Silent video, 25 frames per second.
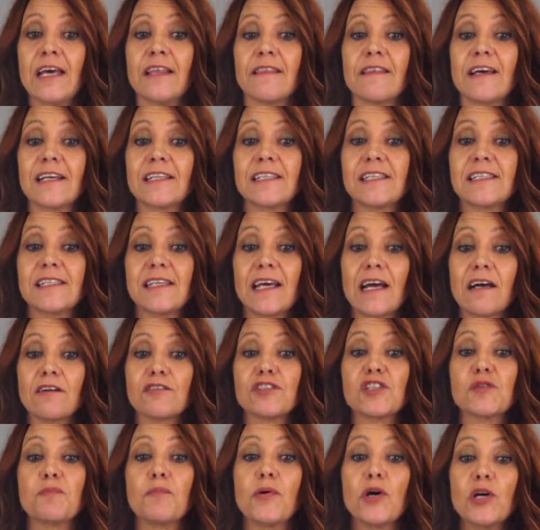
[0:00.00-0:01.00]
that
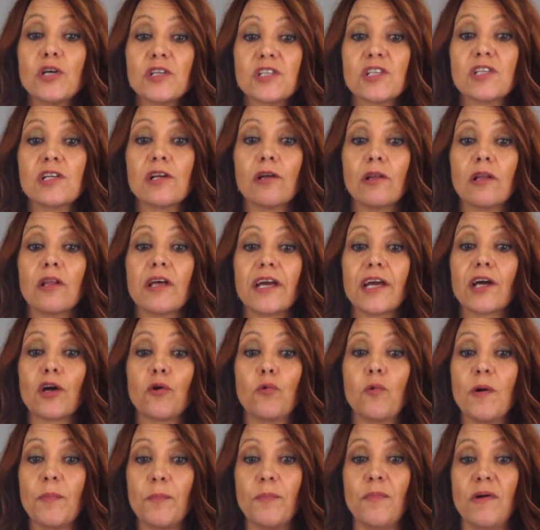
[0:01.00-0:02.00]
sells personal
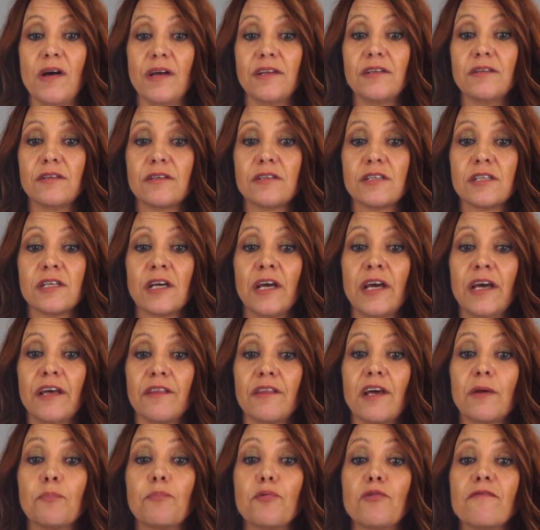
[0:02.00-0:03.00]
equipment
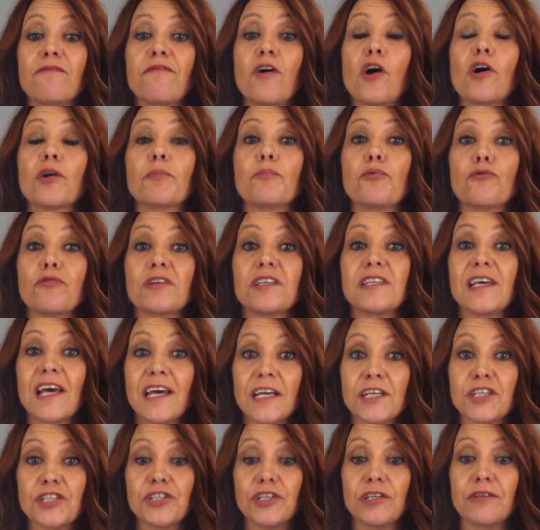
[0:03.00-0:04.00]
that provide
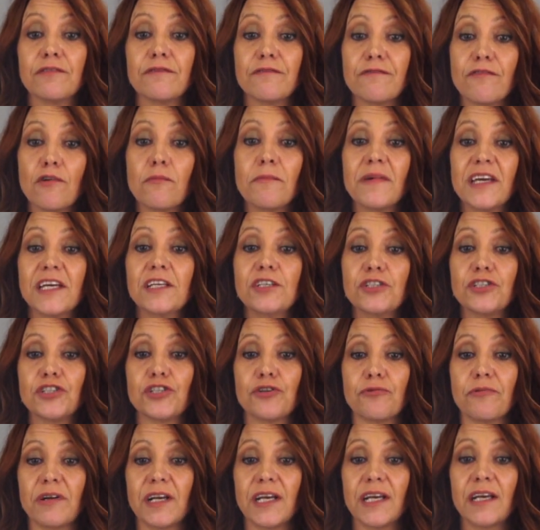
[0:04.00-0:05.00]
protection from
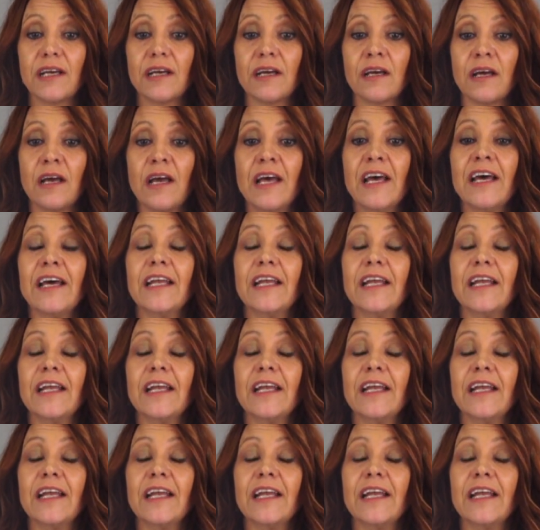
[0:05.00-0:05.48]
injury